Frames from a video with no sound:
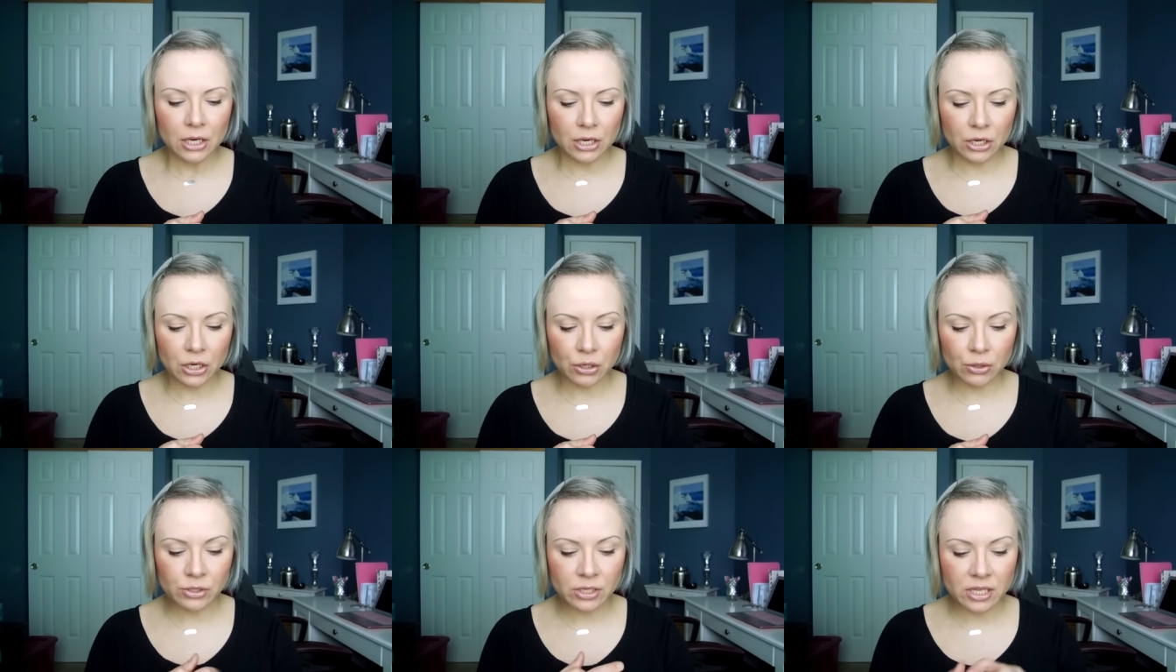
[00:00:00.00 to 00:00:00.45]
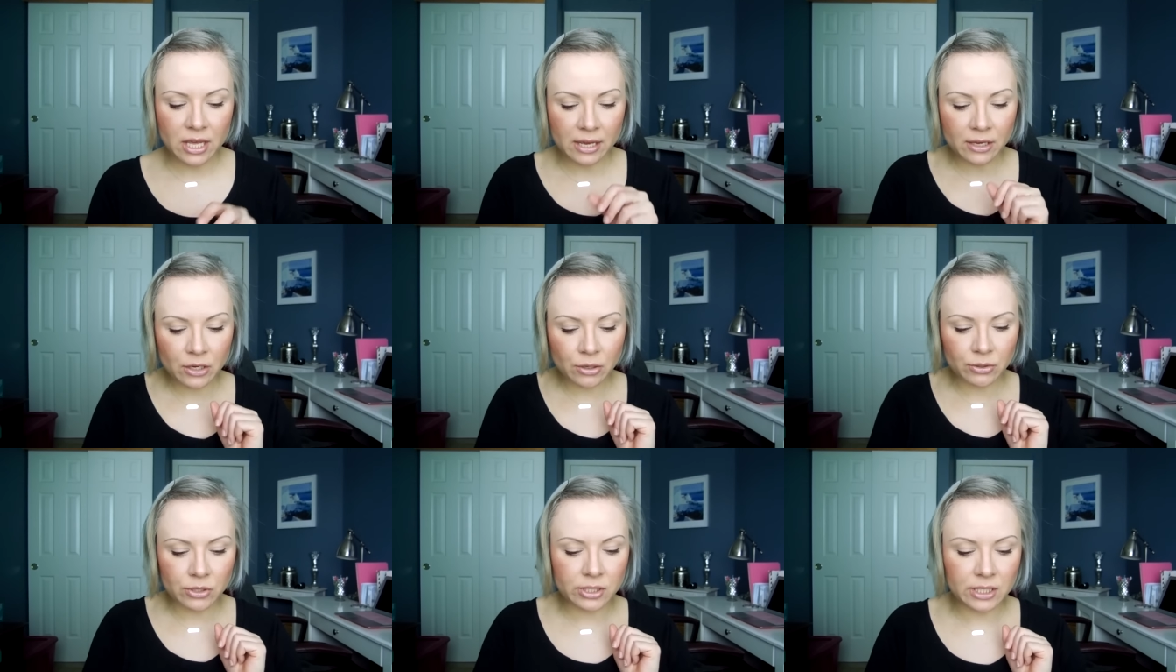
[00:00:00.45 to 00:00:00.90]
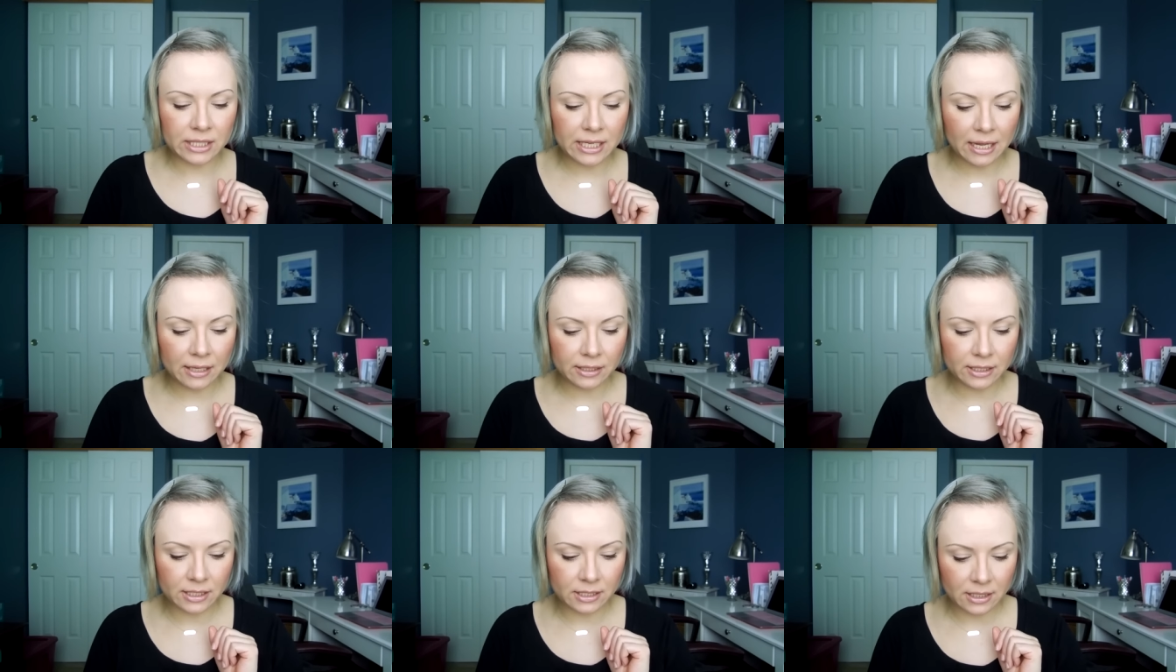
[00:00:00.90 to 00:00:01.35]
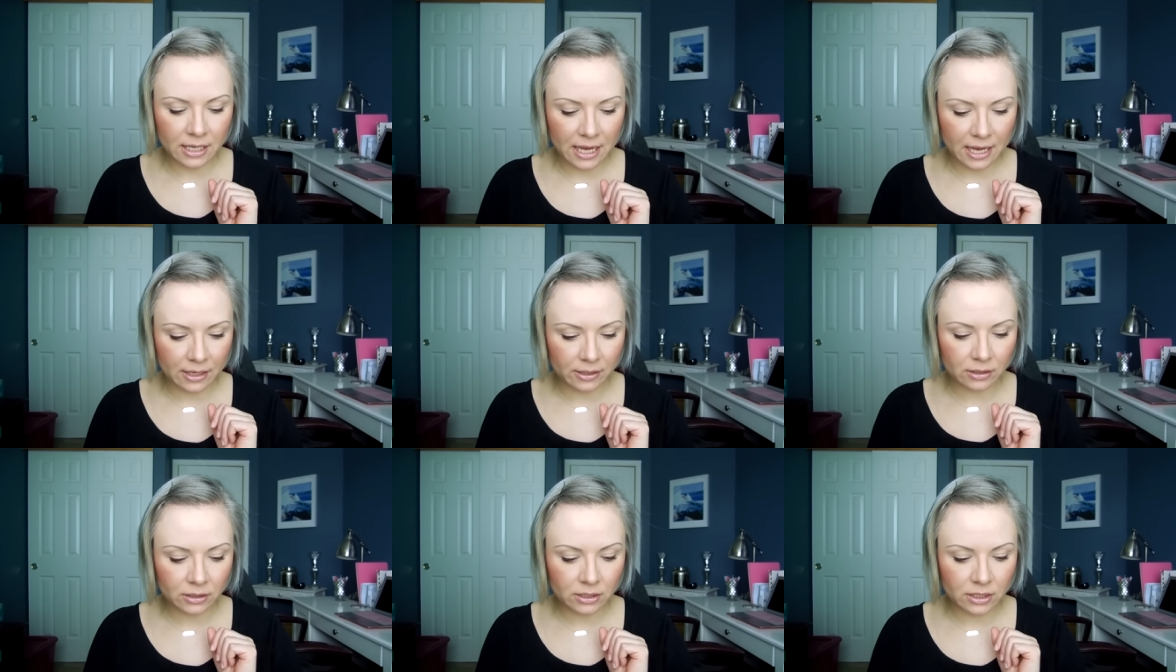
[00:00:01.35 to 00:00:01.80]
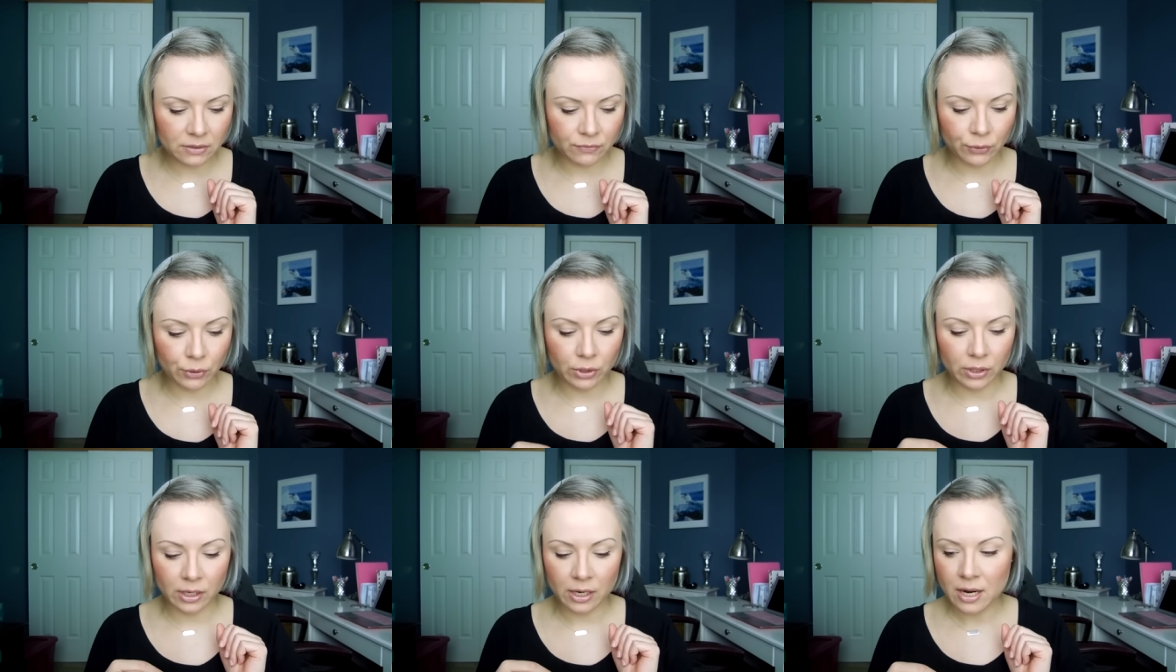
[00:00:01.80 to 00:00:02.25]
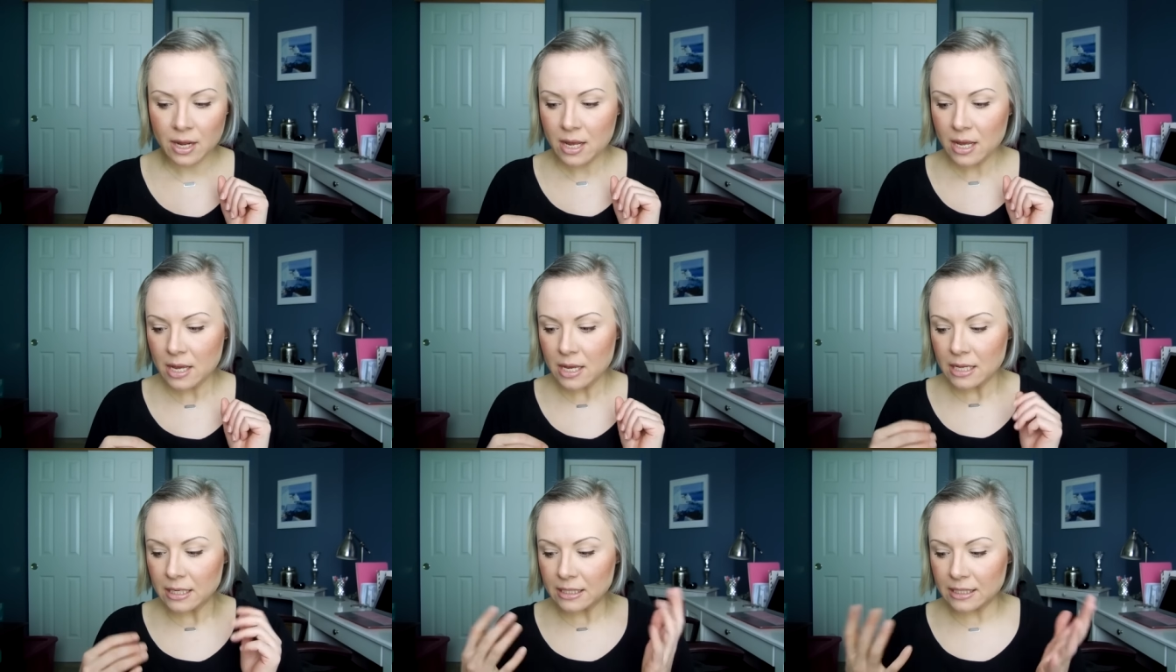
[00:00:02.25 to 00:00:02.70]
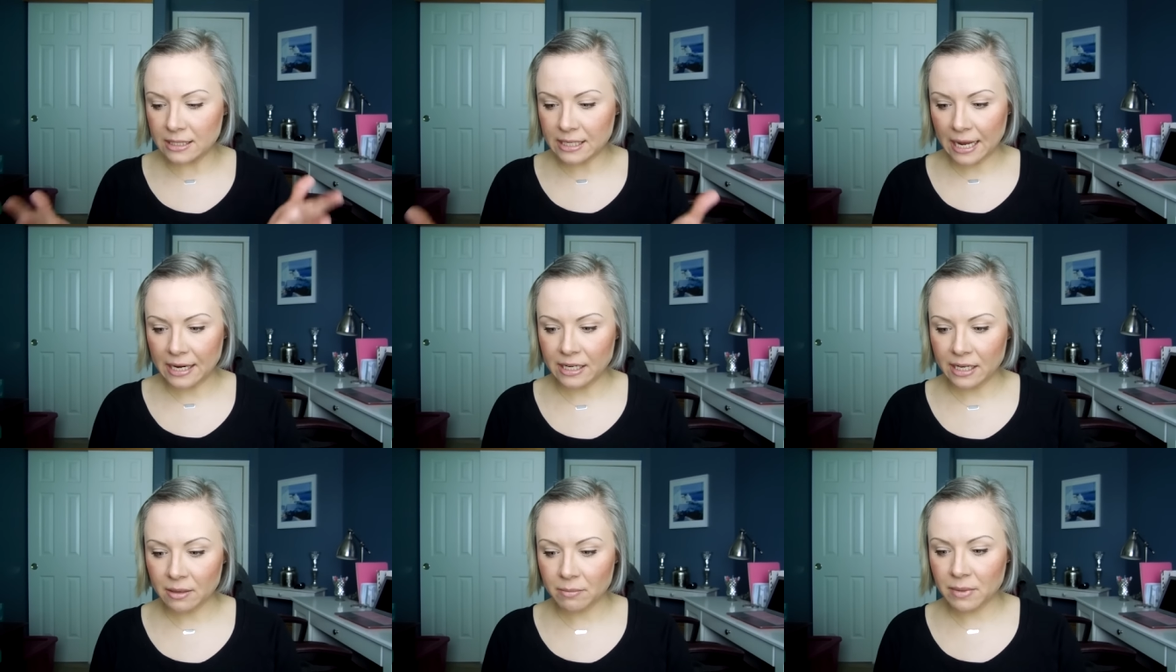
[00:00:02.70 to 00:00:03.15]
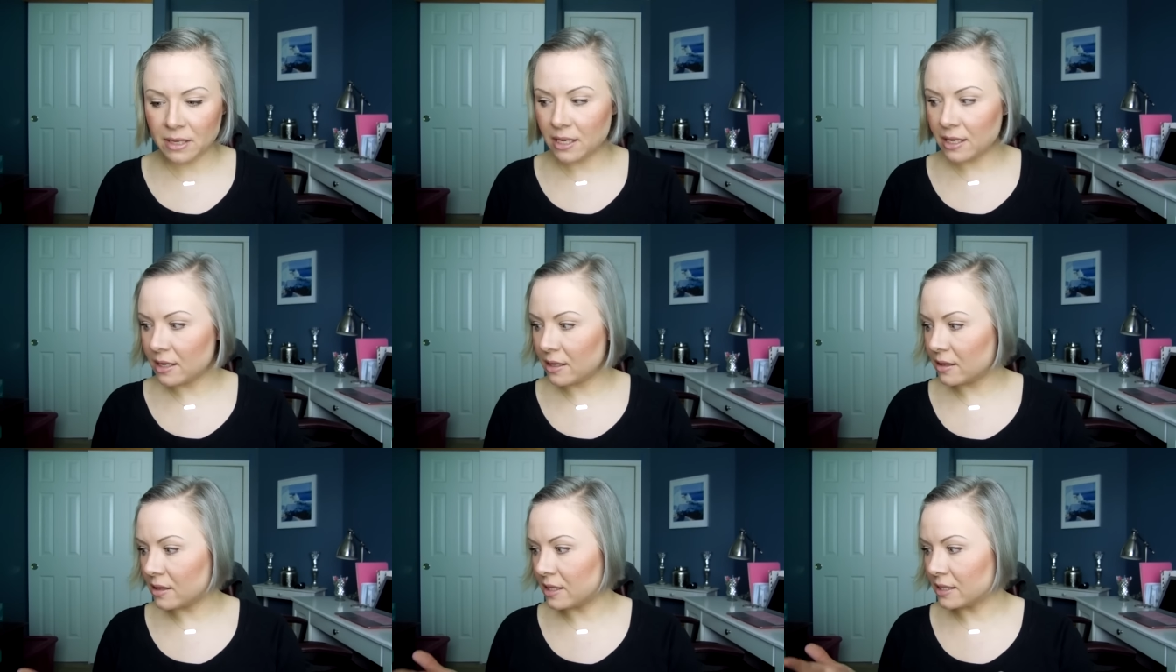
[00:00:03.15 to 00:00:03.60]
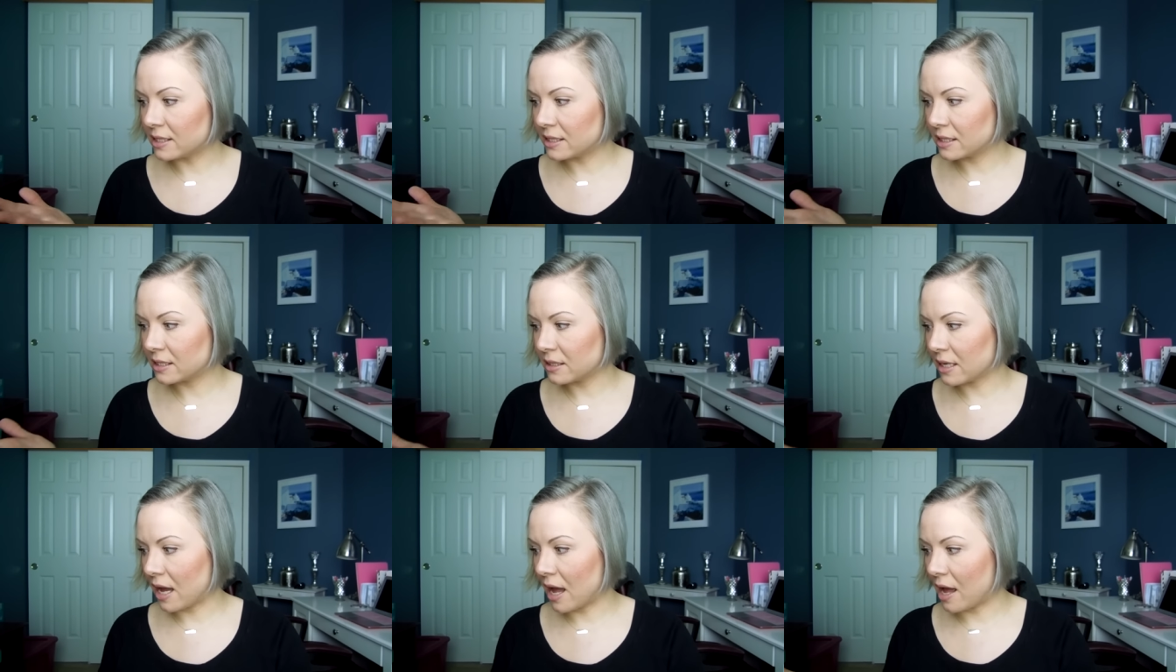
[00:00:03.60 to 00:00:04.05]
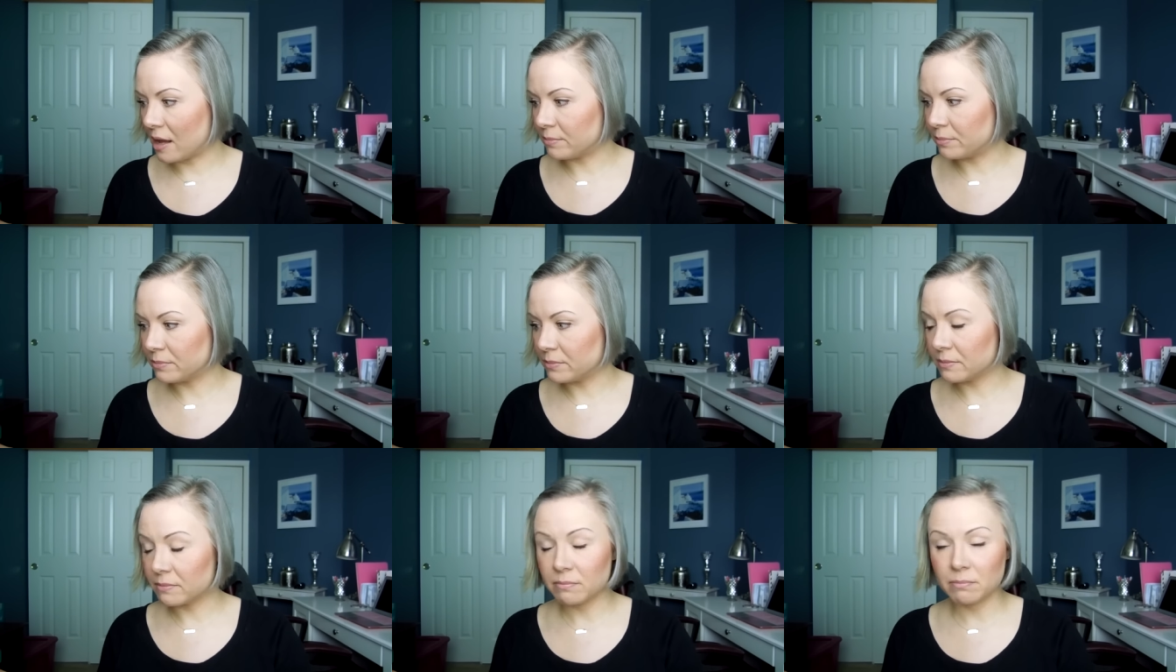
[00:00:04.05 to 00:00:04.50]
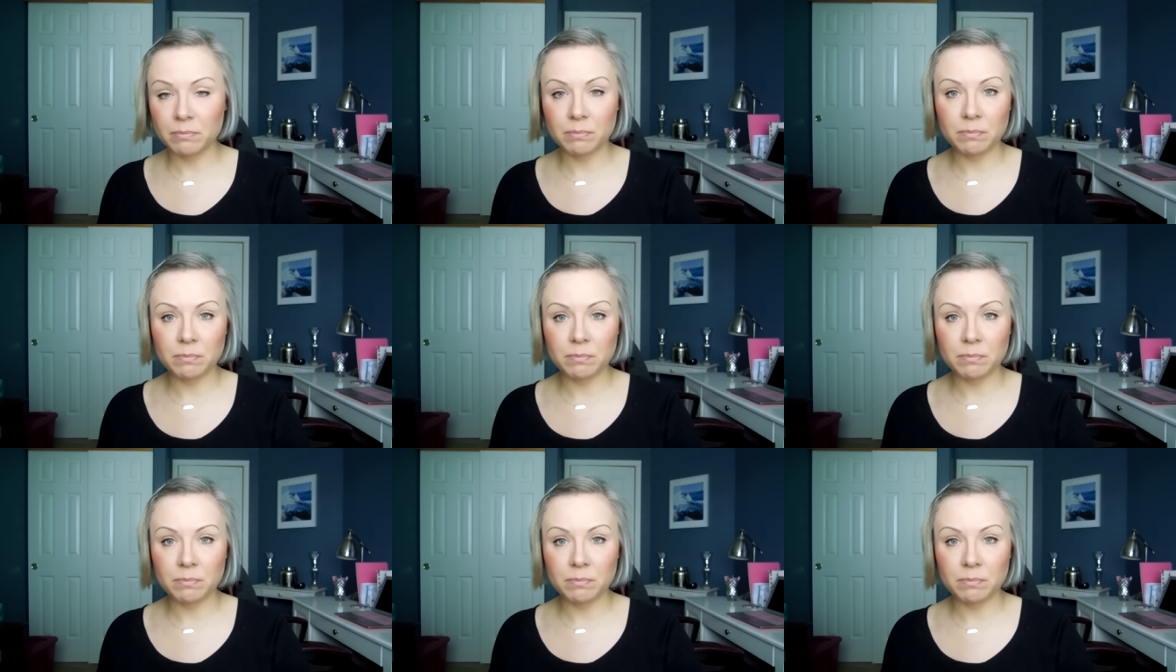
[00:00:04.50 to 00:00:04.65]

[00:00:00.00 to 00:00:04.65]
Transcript: A huge thank you to Skeleton Candles for sending me this um,